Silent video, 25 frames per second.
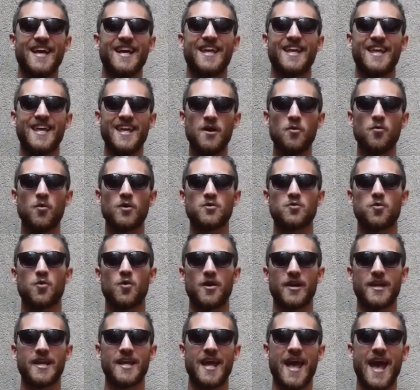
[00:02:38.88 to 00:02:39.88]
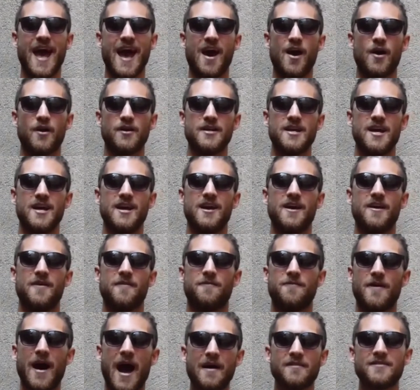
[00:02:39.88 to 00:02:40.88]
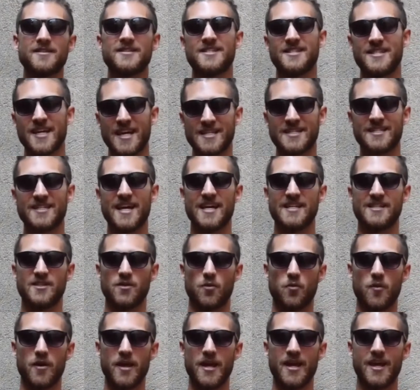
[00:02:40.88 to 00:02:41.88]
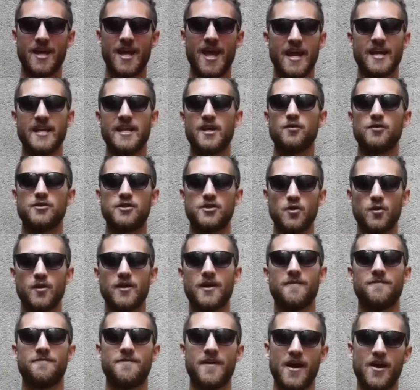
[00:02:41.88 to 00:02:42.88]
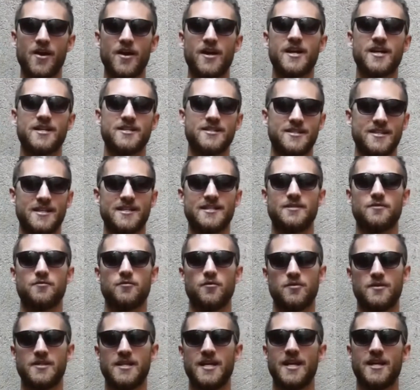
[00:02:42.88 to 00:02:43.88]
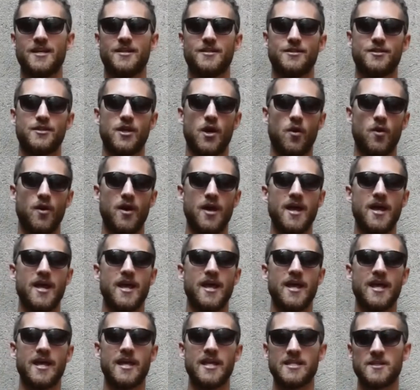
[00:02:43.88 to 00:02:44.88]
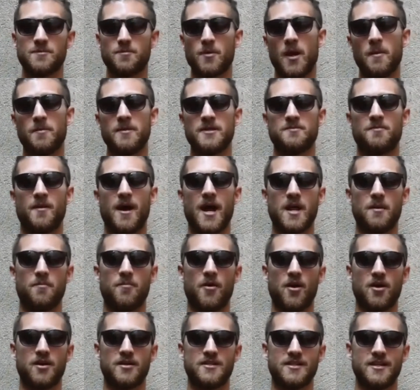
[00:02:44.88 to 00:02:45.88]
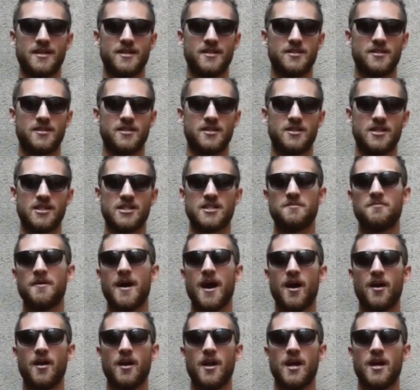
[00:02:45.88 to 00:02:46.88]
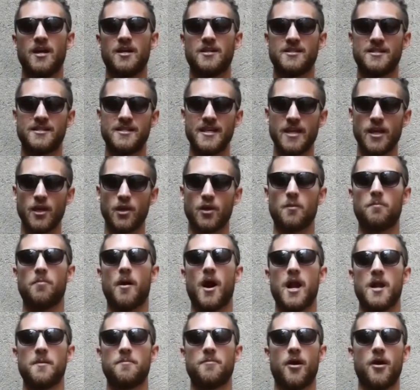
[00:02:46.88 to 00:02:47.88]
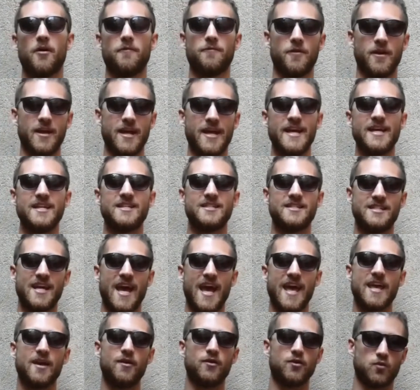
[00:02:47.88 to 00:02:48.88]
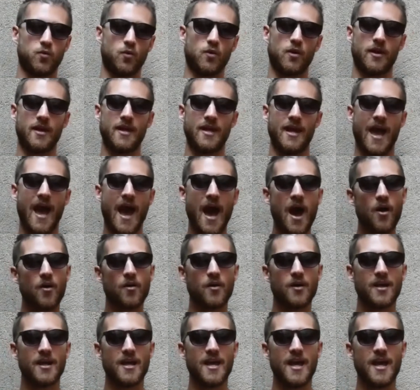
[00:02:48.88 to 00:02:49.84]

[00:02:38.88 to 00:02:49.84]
he was working out 5 to 6 days a week, and he was doing a very consistent routine. So he split up his body parts into just about a singular body part for each day he was working out.